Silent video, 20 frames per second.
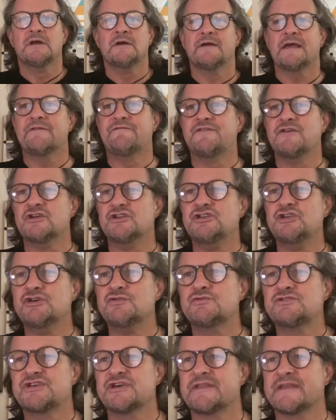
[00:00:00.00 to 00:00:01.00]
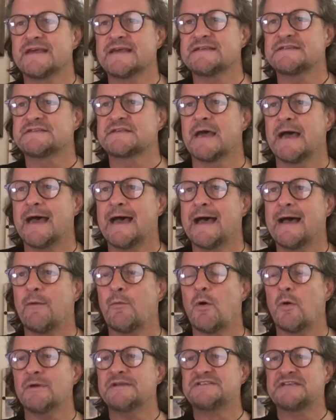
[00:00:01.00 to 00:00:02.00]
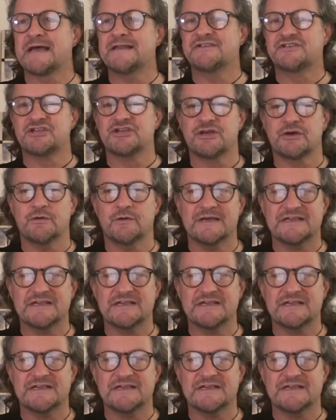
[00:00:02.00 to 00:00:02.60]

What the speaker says: If you're new to this, what we tend to do